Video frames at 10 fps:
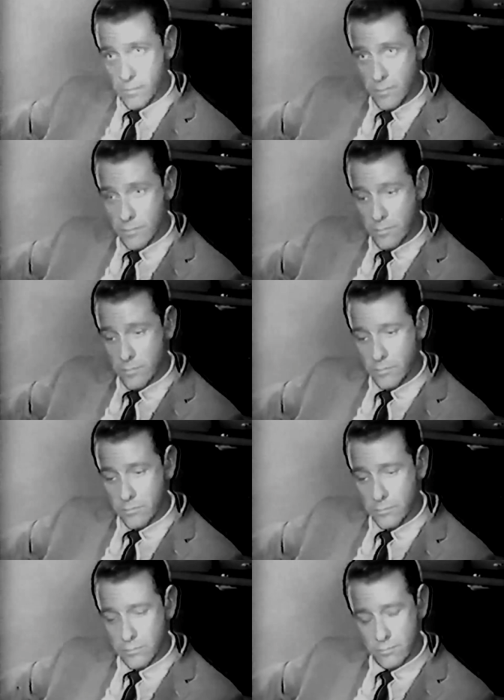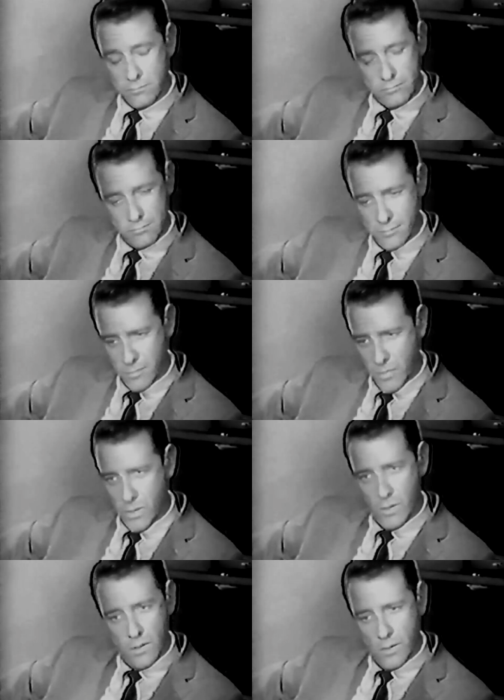that he wouldn't be held responsible if he
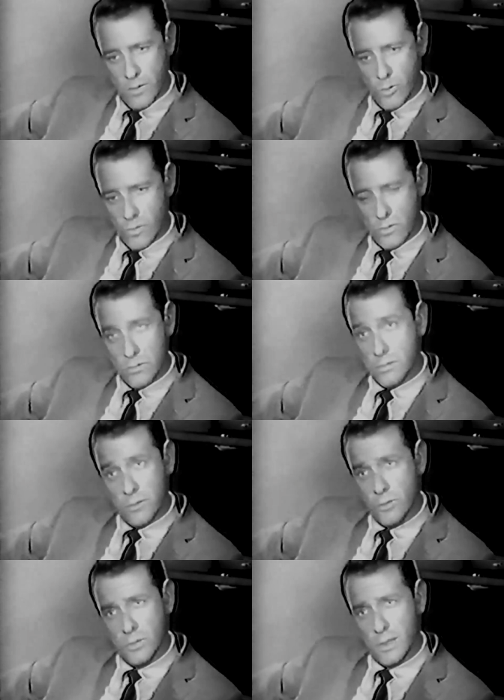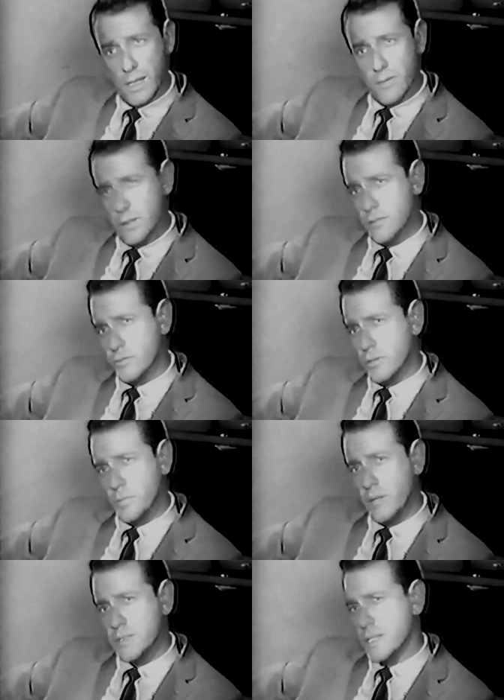made a mistake. Well, you really have it in for
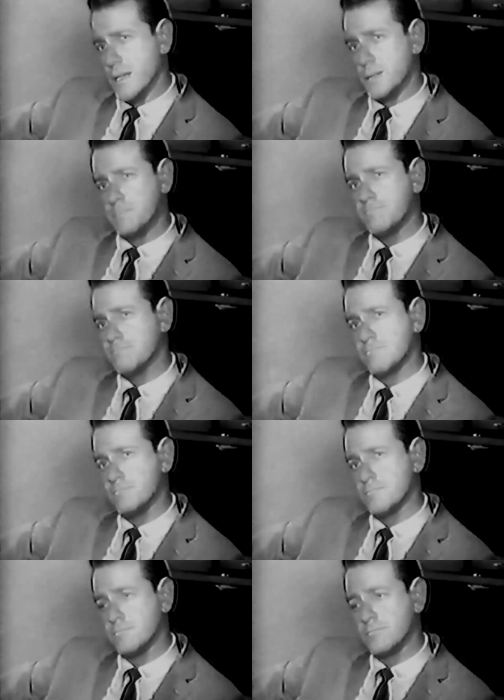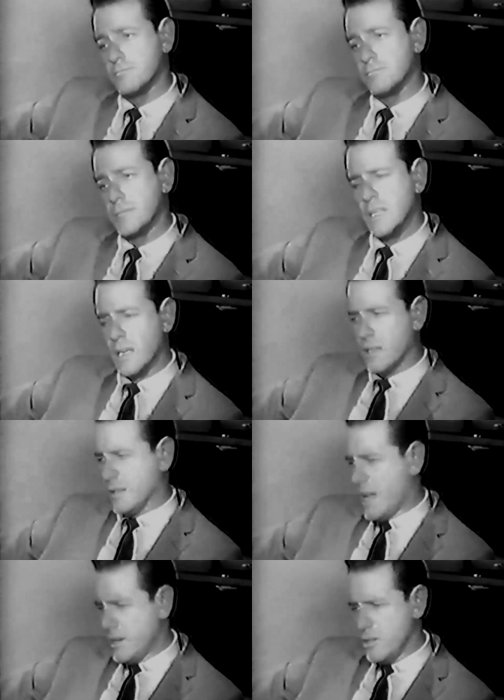him, haven't you, Adam?
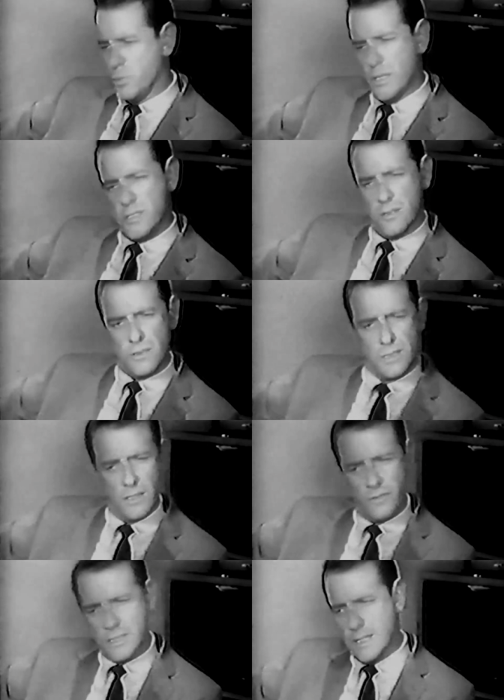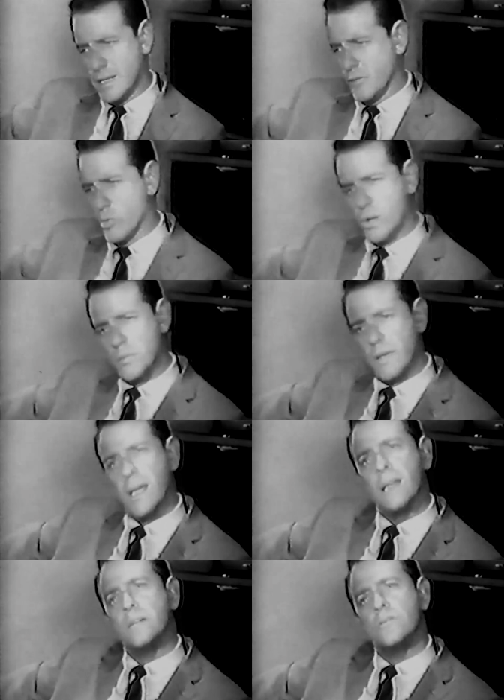Uh, how do you picture yourself? As a kind of a
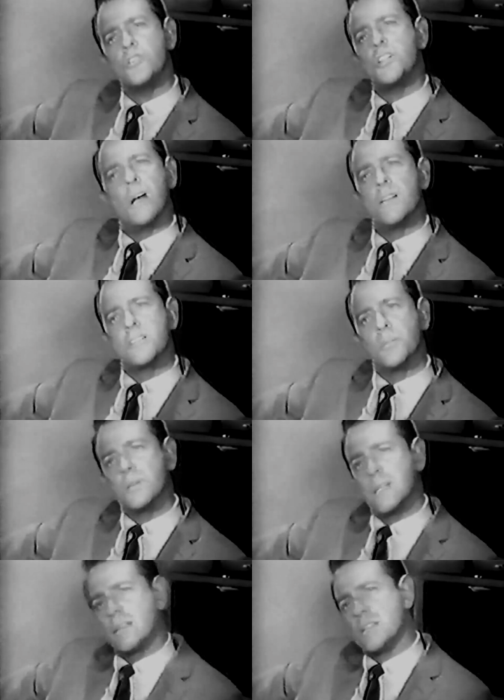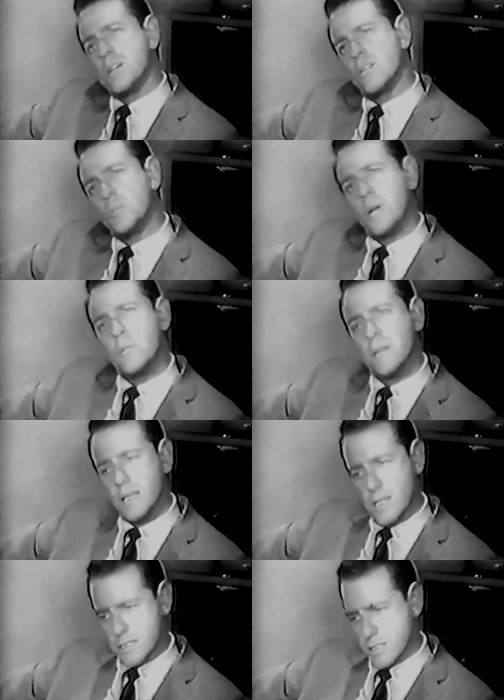one-man judge to protect the general
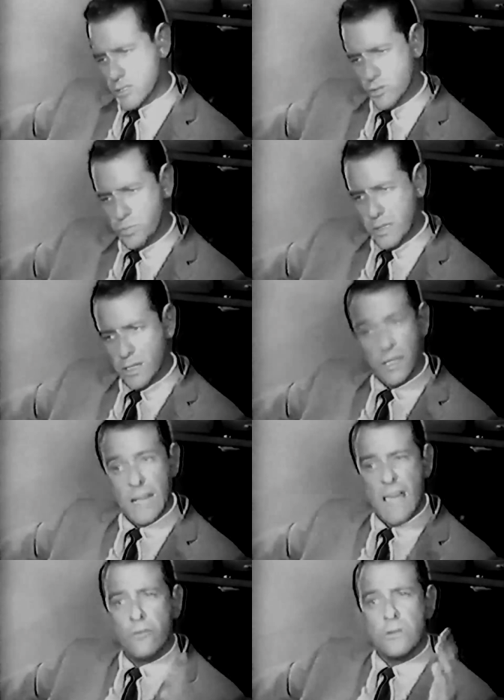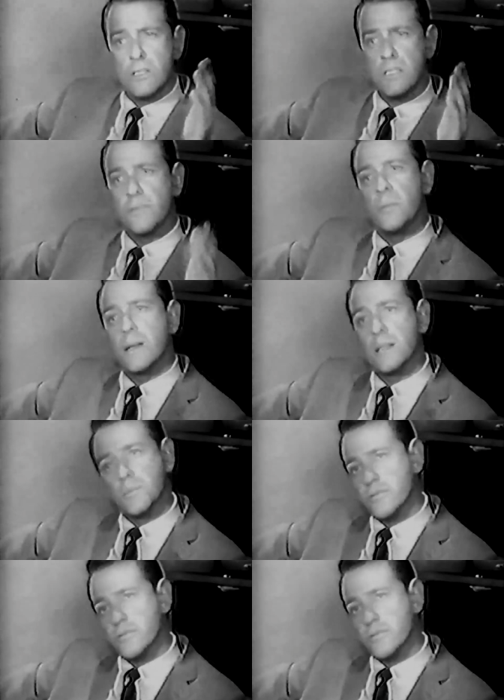public against the stupidity and avarice of the medical